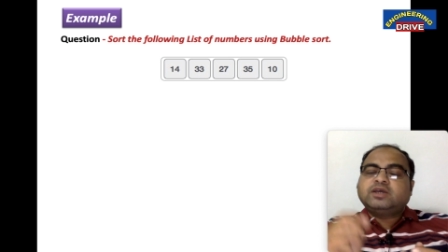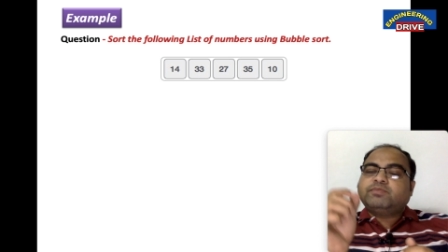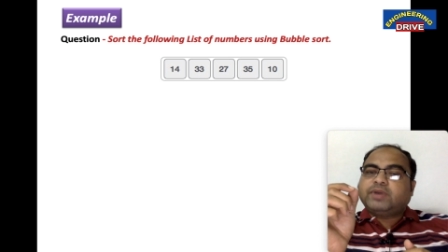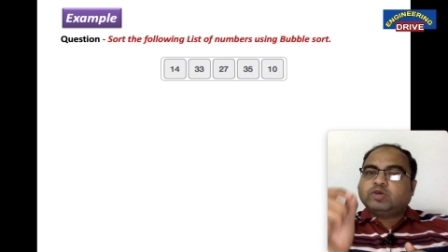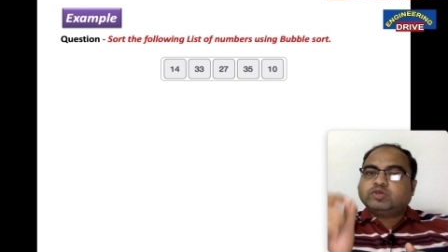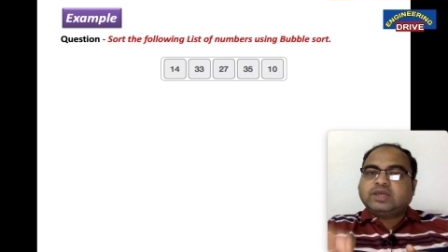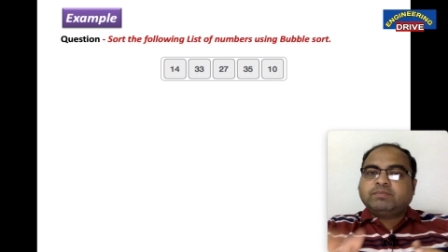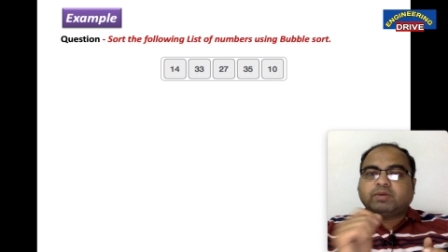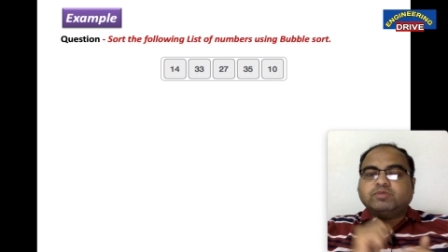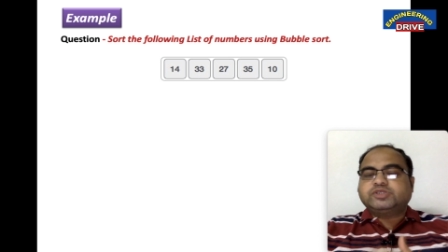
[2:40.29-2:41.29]
by using
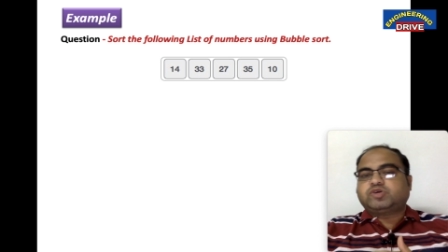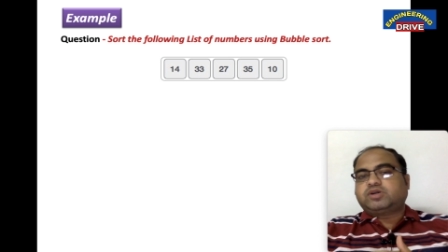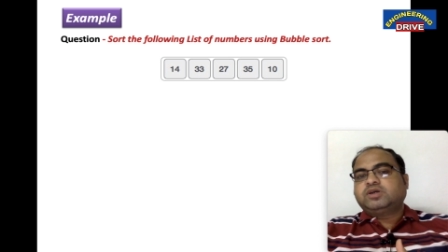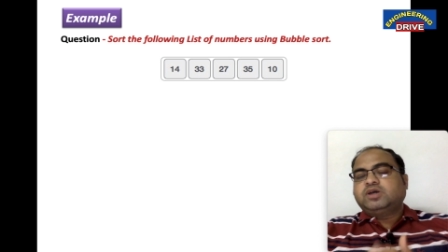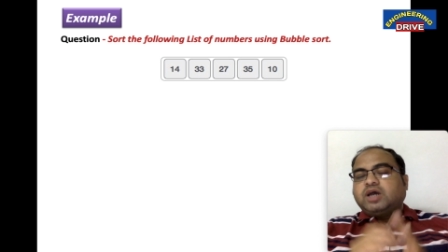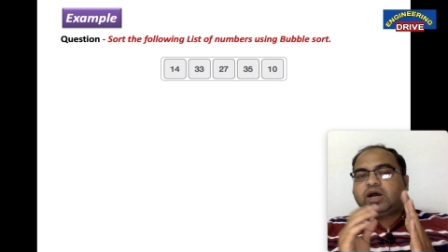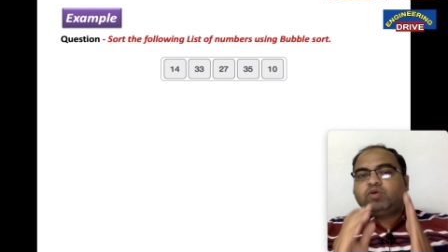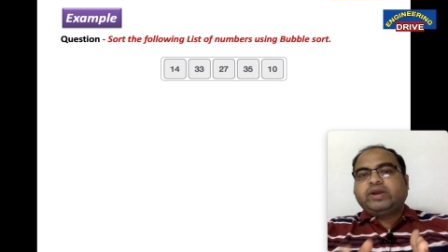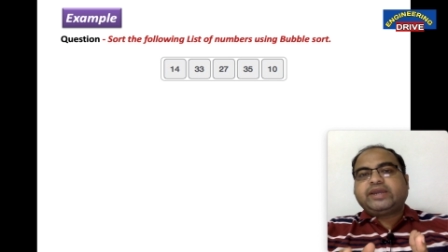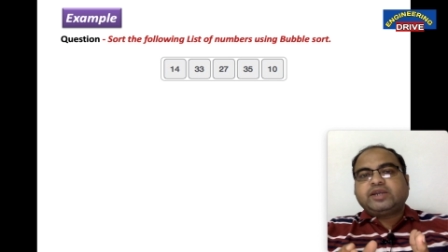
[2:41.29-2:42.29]
bubble sort how
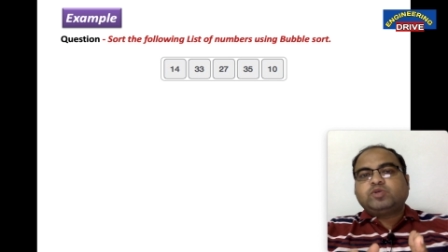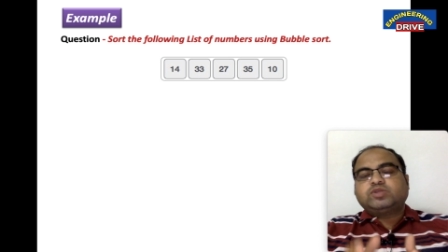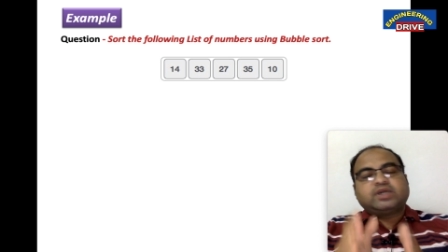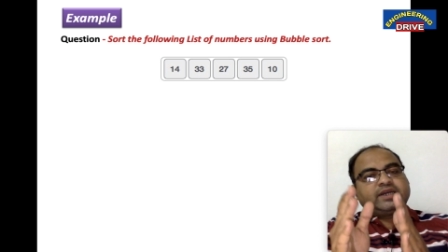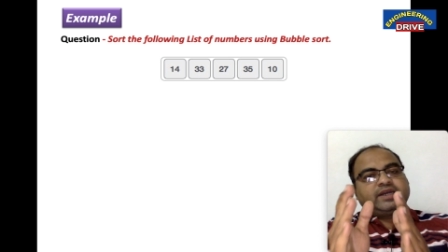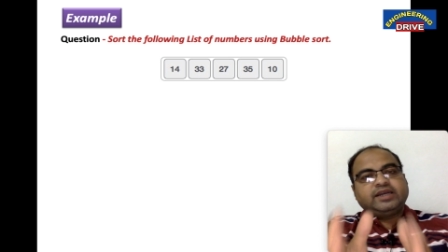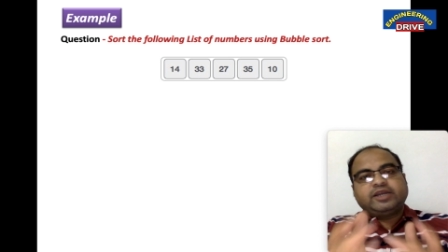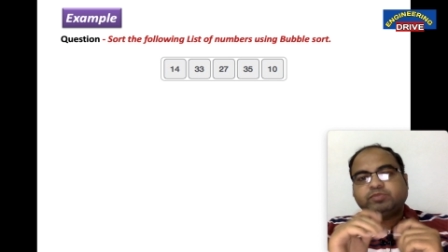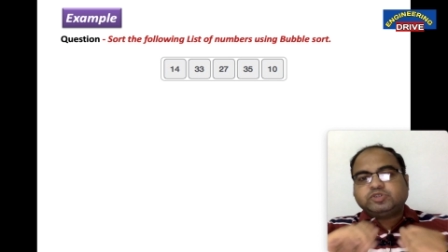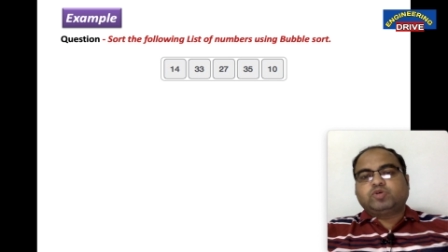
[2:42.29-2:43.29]
I can do that? Let me
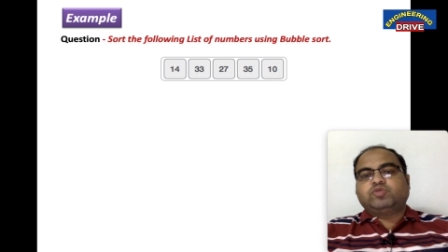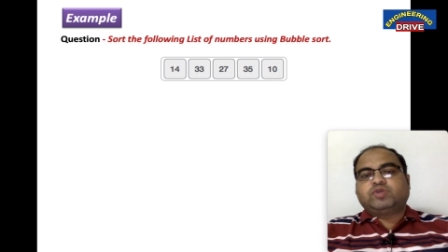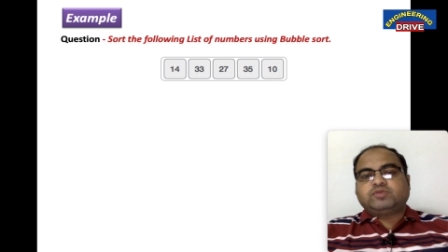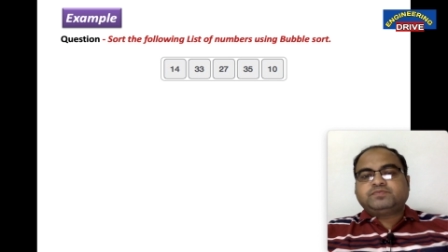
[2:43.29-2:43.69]
show you now.